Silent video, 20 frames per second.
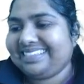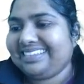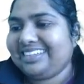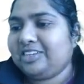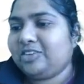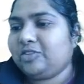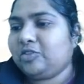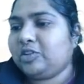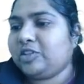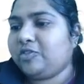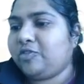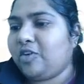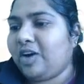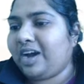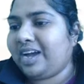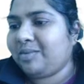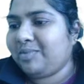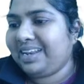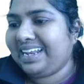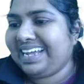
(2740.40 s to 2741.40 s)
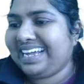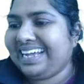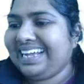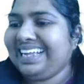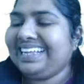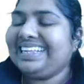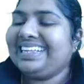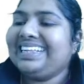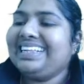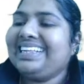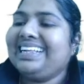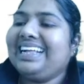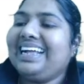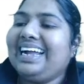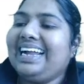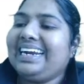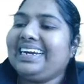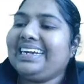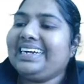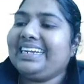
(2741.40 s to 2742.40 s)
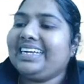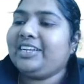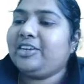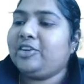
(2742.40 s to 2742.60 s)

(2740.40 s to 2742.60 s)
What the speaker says: You know the formula and